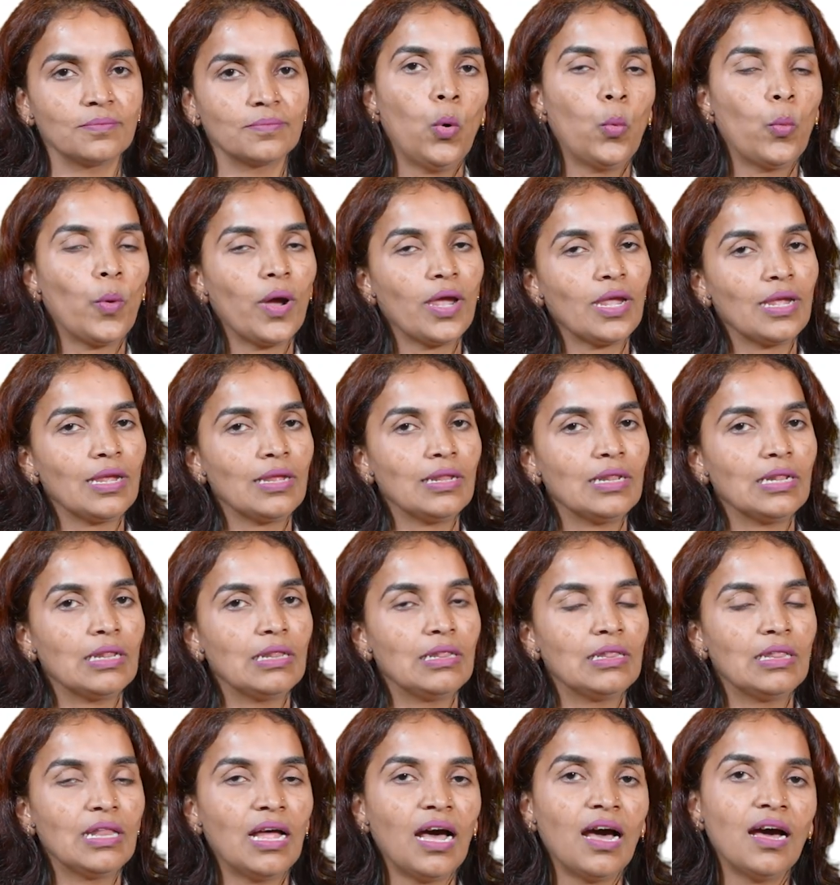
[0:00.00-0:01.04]
While
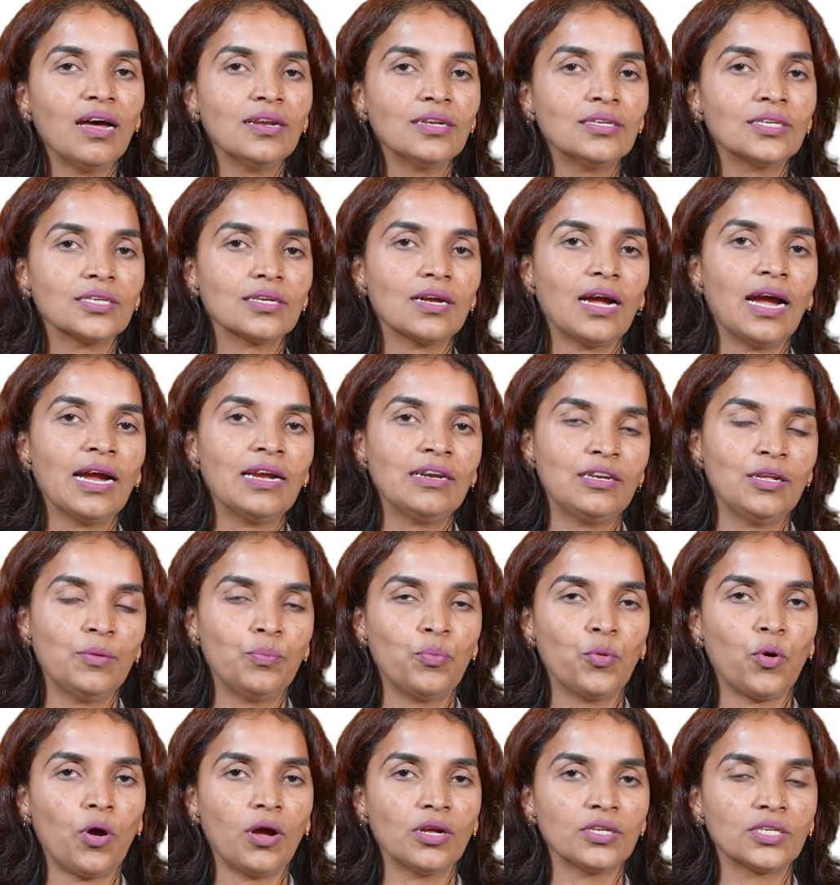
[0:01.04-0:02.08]
large IT
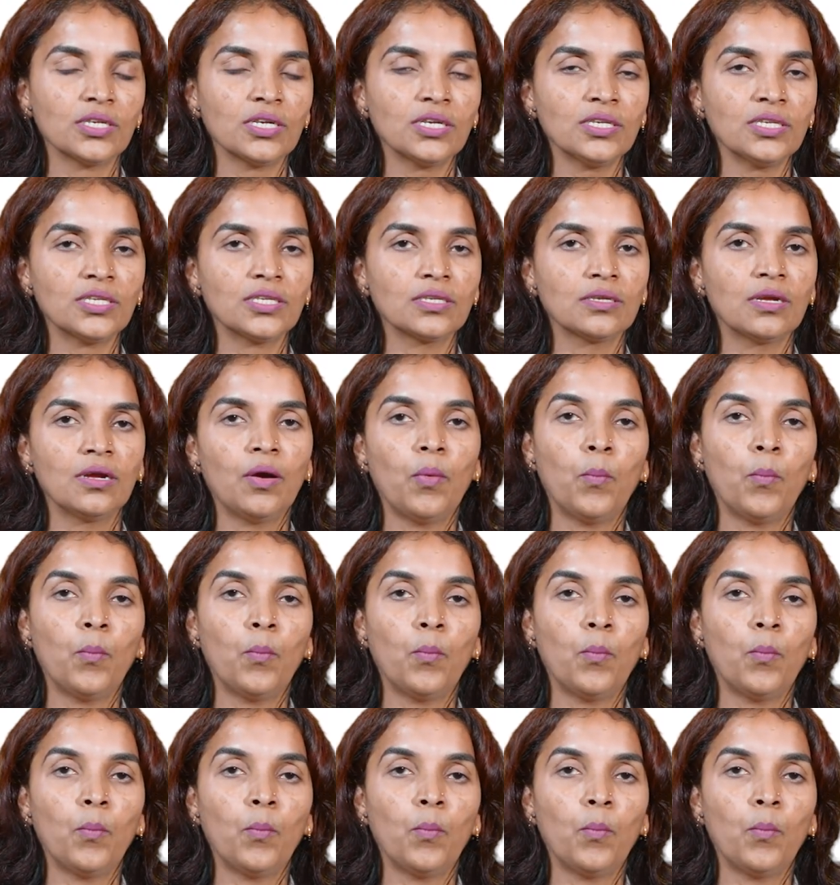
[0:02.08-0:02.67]
projects